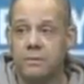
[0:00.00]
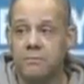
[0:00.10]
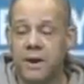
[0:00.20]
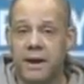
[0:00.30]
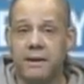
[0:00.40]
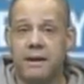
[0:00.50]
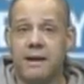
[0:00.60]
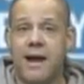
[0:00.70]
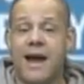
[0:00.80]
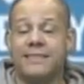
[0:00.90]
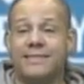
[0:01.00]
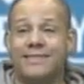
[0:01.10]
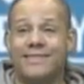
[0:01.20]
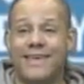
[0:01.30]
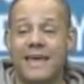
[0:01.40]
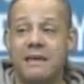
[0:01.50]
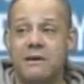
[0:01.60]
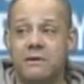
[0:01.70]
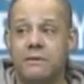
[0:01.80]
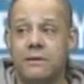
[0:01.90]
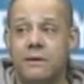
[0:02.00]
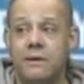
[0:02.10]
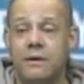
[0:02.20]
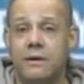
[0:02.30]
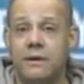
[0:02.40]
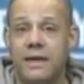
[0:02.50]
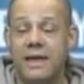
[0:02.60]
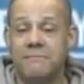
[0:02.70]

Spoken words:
But I think it